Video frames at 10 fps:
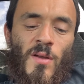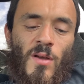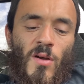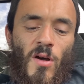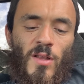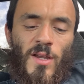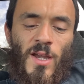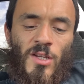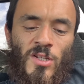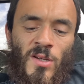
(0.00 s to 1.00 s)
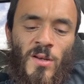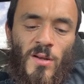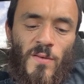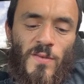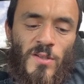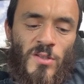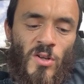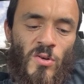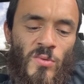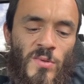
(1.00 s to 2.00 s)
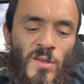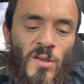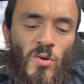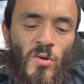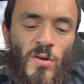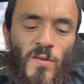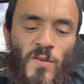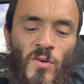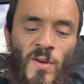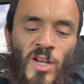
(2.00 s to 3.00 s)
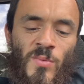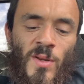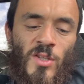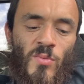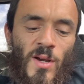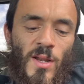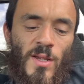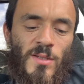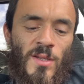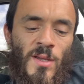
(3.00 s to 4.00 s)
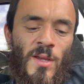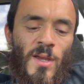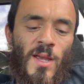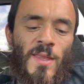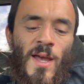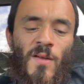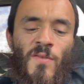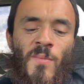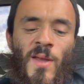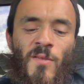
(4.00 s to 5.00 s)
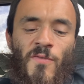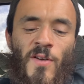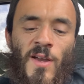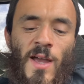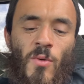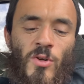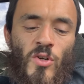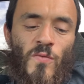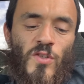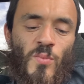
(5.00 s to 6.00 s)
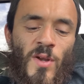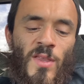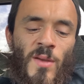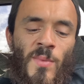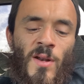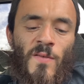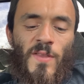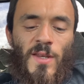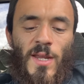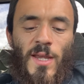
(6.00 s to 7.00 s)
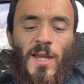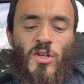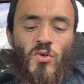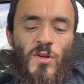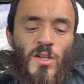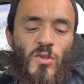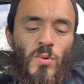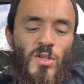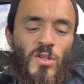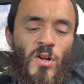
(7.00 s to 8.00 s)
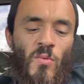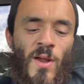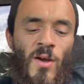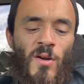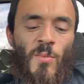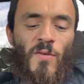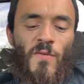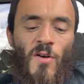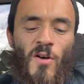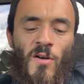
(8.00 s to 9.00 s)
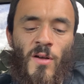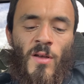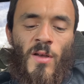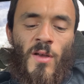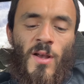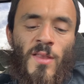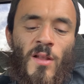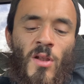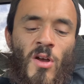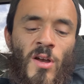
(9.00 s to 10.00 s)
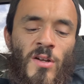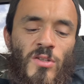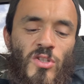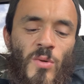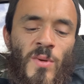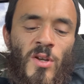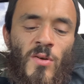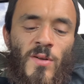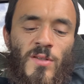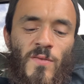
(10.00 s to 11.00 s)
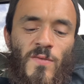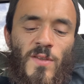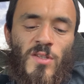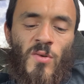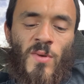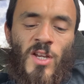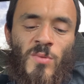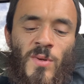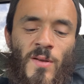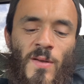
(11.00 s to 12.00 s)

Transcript: collocation of these stones in the order of their arrangement as well as in that of the many fungi which overspread them and of the decayed trees which stood around above all and the long undisturbed endurance of this arrangement,